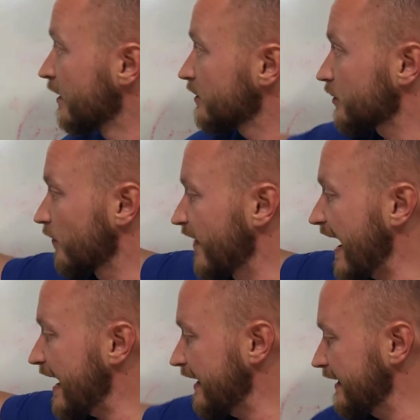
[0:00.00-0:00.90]
So
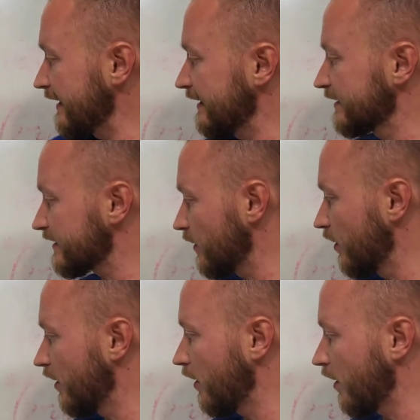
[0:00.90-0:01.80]
that is
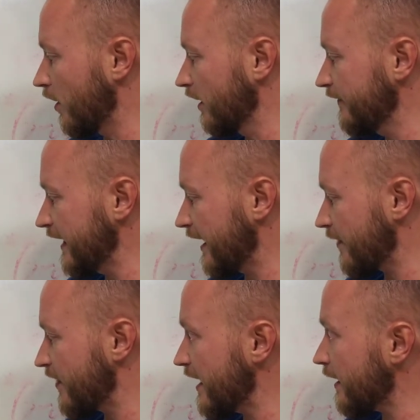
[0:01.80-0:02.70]
all of it, I
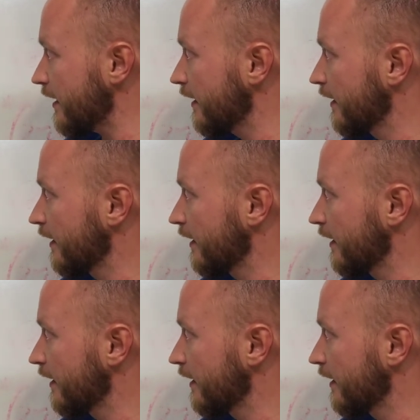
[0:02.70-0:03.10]
think.